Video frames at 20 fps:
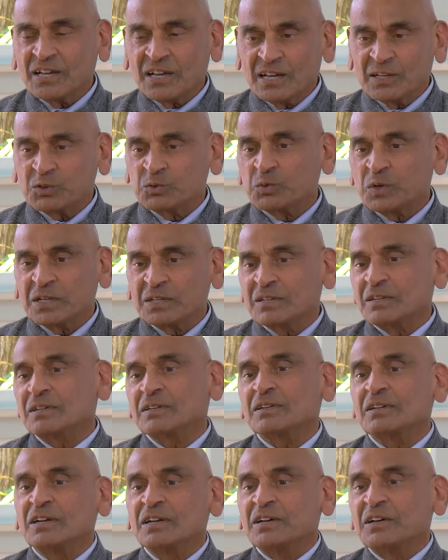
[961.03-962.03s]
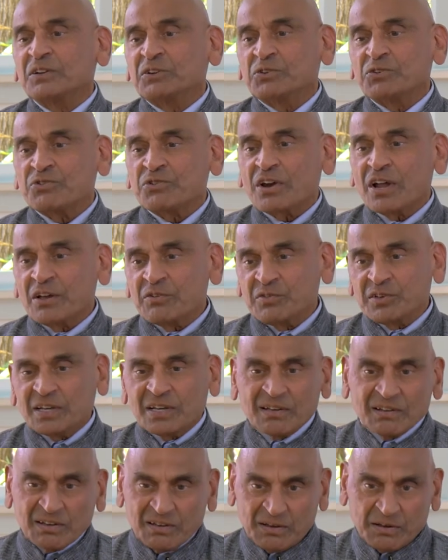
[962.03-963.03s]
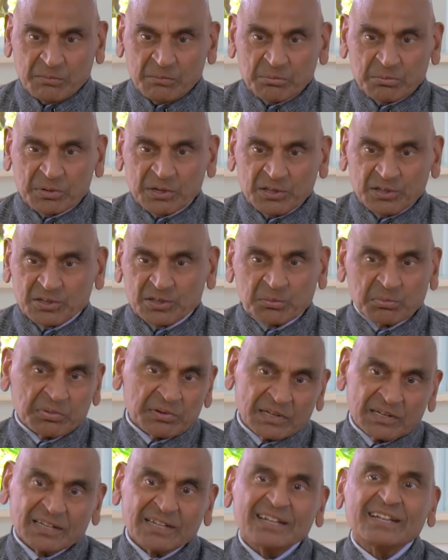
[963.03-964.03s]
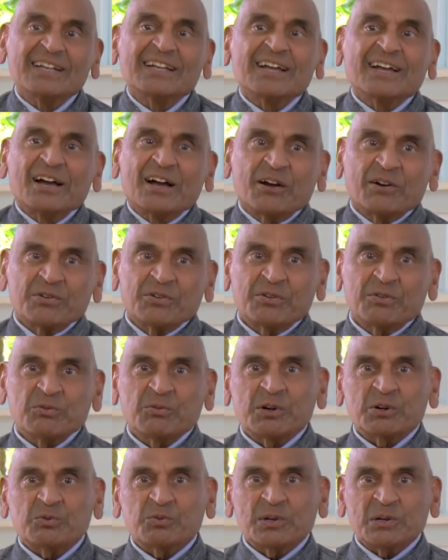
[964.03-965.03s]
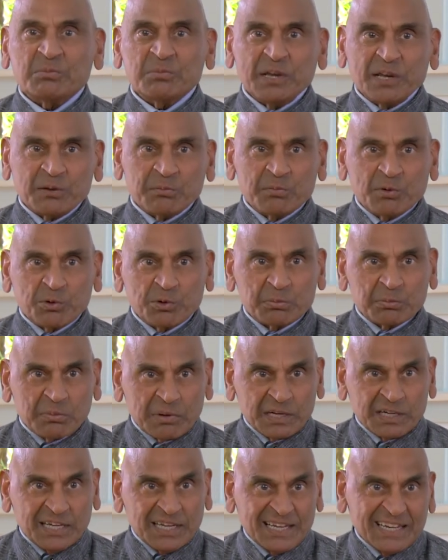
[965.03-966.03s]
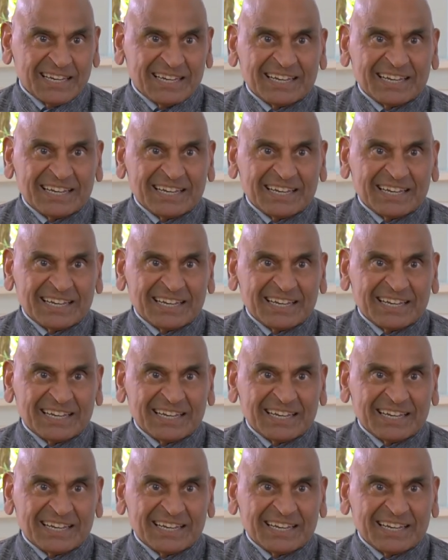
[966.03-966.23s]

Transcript: has one driving principle of what will make more money.